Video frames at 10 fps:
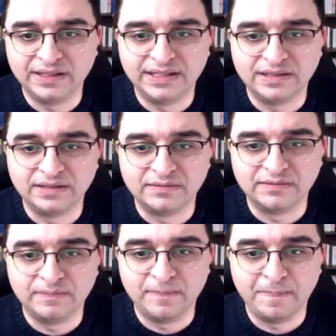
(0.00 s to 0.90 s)
in
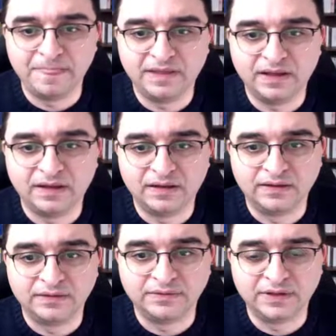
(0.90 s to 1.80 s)
a,
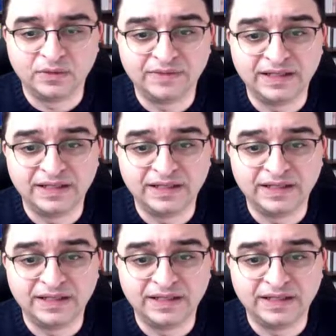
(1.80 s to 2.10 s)
uh, you know,